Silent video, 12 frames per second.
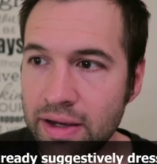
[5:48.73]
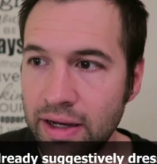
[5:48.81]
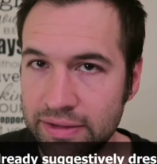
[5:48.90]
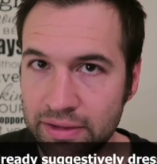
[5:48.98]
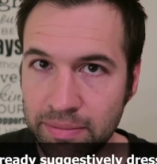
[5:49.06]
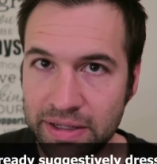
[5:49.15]

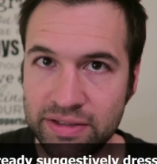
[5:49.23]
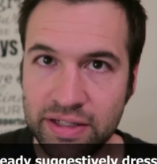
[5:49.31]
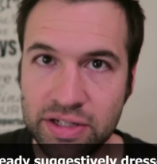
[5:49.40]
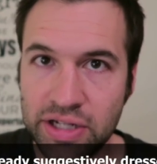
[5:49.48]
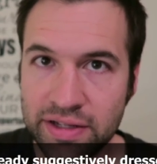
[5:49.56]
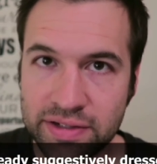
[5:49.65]
a little bit
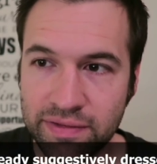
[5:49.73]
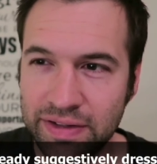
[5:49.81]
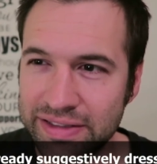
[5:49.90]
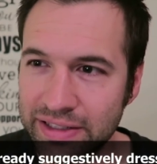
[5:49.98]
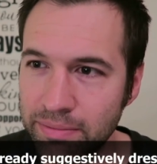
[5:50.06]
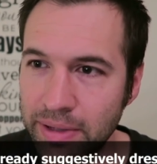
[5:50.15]
suggestive, a
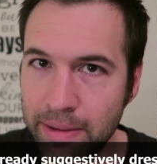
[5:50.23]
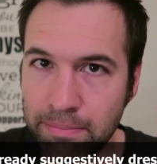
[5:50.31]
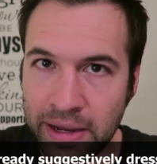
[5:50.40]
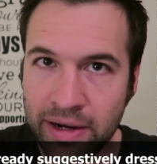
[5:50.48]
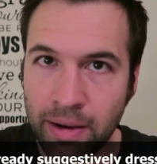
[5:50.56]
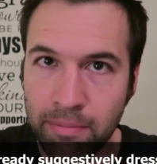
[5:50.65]
little bit
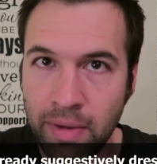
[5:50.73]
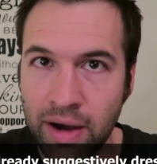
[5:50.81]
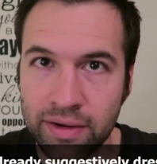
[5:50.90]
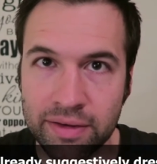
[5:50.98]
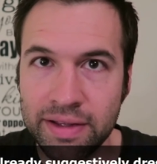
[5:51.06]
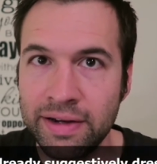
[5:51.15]
pinup
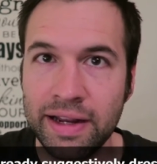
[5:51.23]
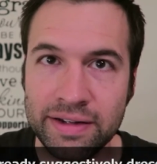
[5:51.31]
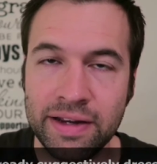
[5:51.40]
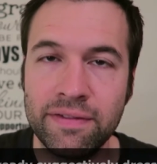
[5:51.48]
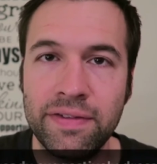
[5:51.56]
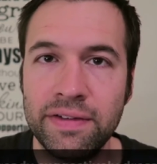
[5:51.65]
modelly,
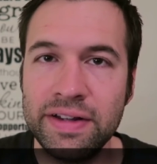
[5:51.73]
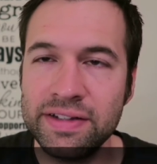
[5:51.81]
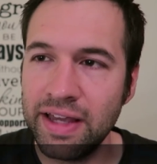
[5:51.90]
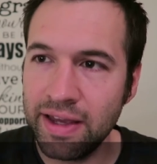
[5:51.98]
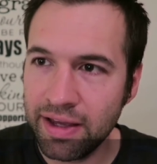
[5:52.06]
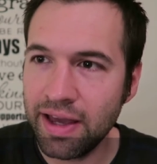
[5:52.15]

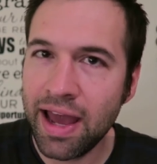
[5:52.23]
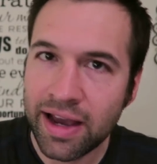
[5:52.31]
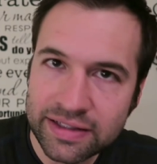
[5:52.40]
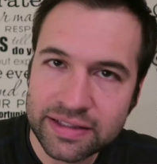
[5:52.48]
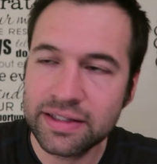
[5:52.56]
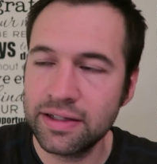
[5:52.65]

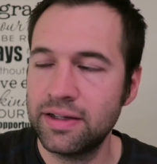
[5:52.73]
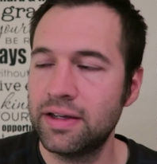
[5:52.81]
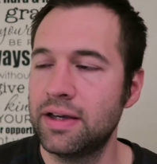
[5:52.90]
1950s-esque.